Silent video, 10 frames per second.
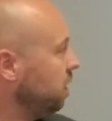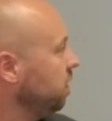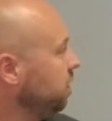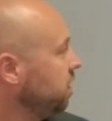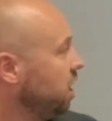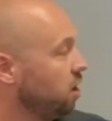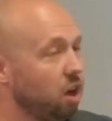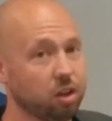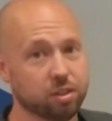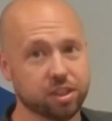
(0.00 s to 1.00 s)
The
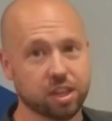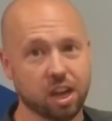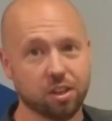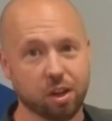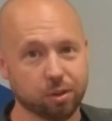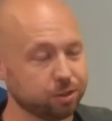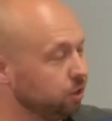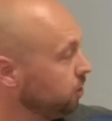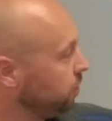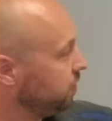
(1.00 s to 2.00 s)

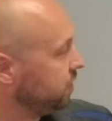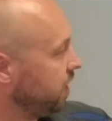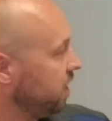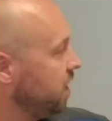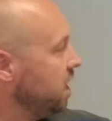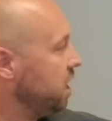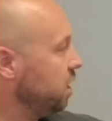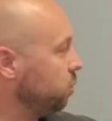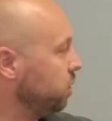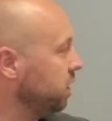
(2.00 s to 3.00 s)
alternative is that is
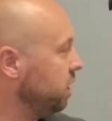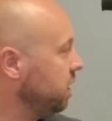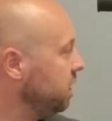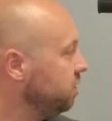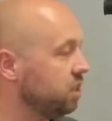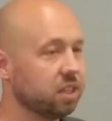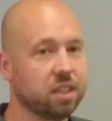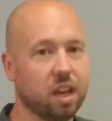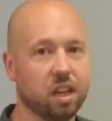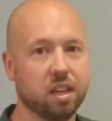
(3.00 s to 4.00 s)
when the knees get
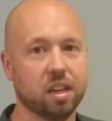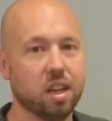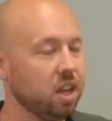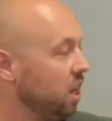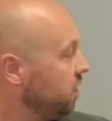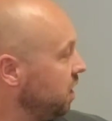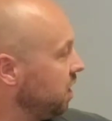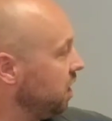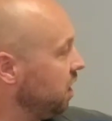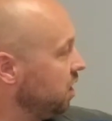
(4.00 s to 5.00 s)
tight and
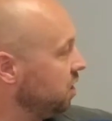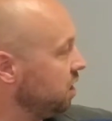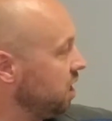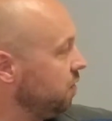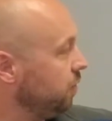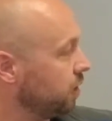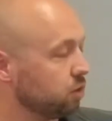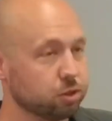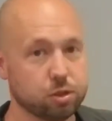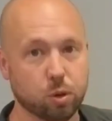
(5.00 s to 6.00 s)
the hip flexor
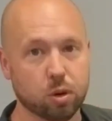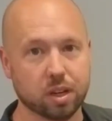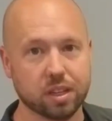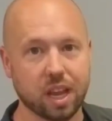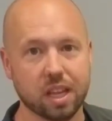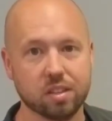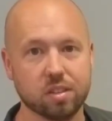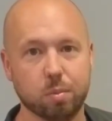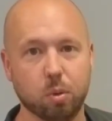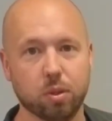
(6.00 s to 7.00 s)
short, it tends to
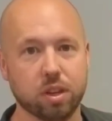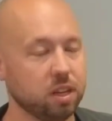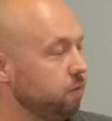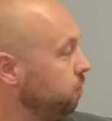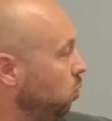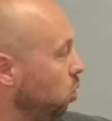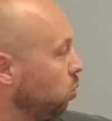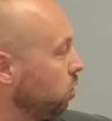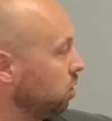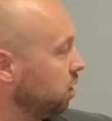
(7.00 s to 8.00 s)
pull the knee
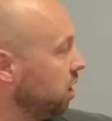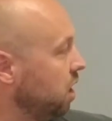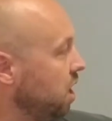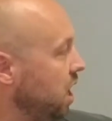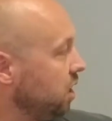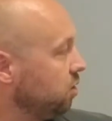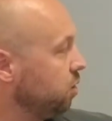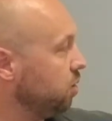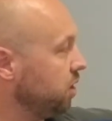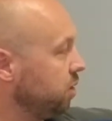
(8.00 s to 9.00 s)
forward, and so
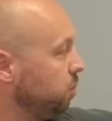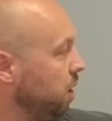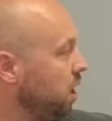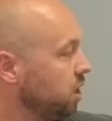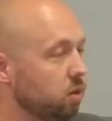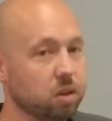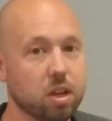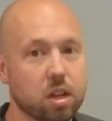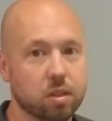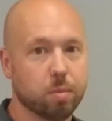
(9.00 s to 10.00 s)
that the body,
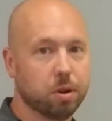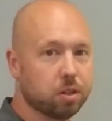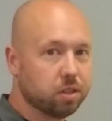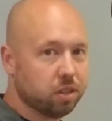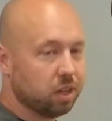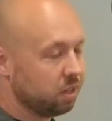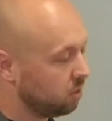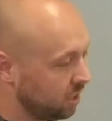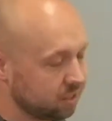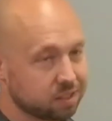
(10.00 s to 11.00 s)
the person, and you
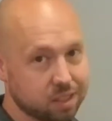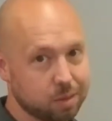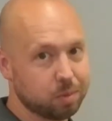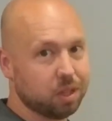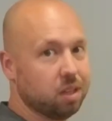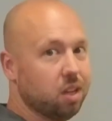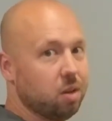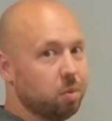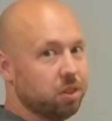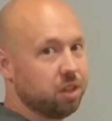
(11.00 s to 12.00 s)
can't see me,
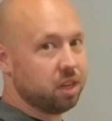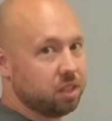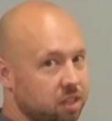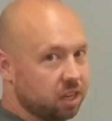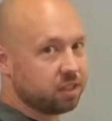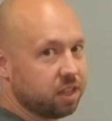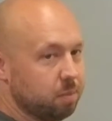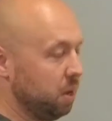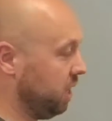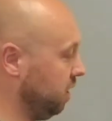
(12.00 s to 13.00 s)
but the knees kind of stay
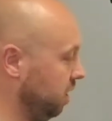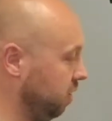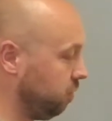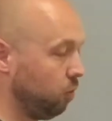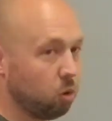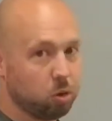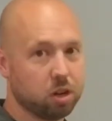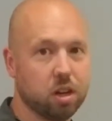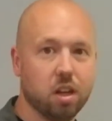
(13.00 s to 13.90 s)
bent forward.